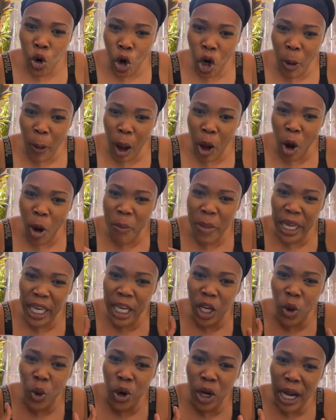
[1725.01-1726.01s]
you don't come and come
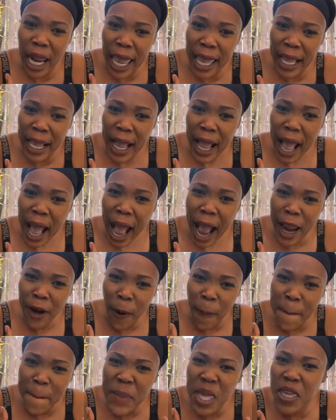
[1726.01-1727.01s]
make it look like,
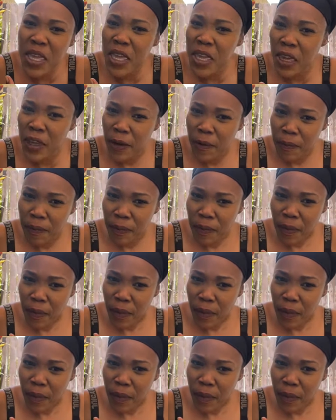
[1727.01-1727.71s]
I know me.